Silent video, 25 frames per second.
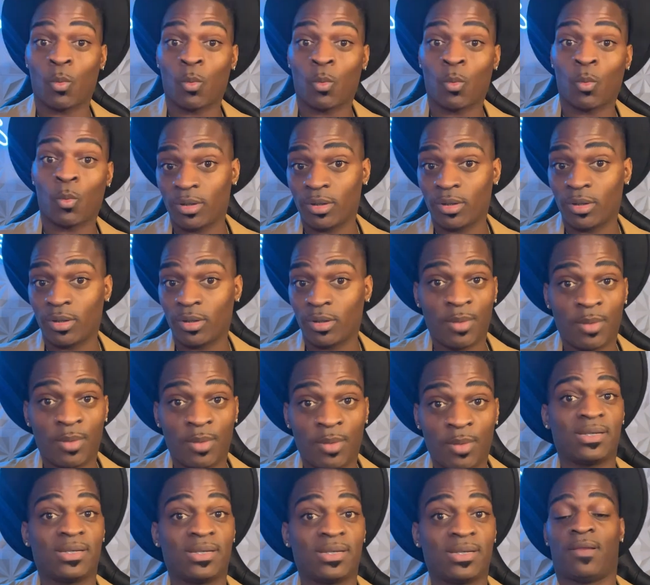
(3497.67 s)
work with them if
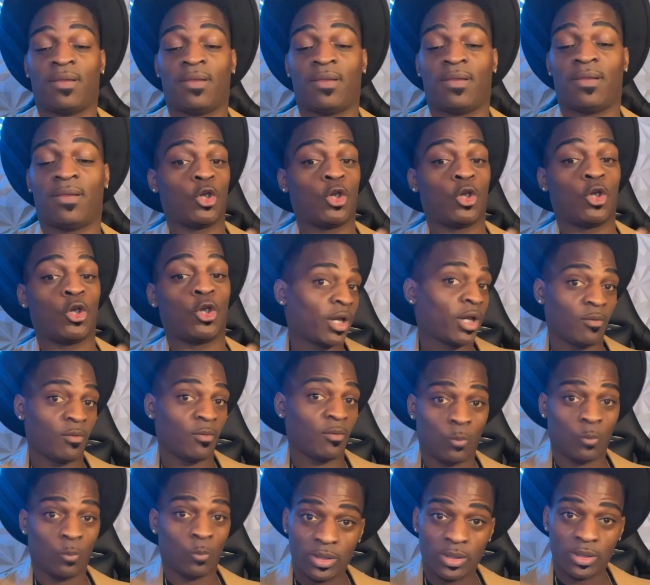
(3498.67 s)
they seen that you're
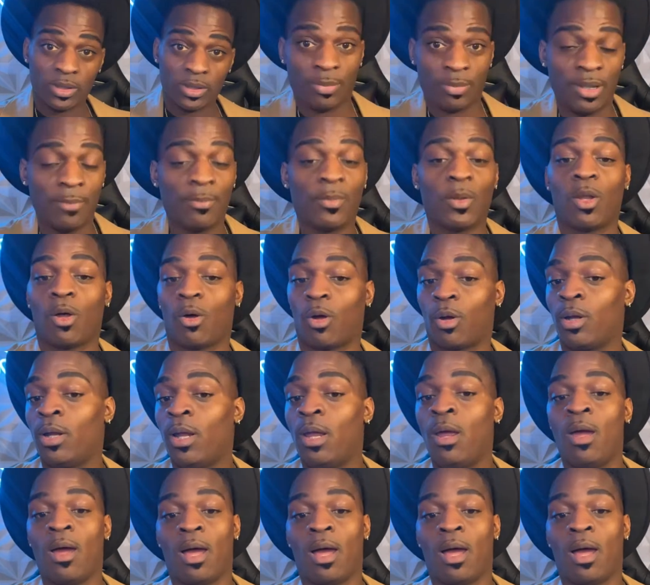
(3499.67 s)
working with certain people, or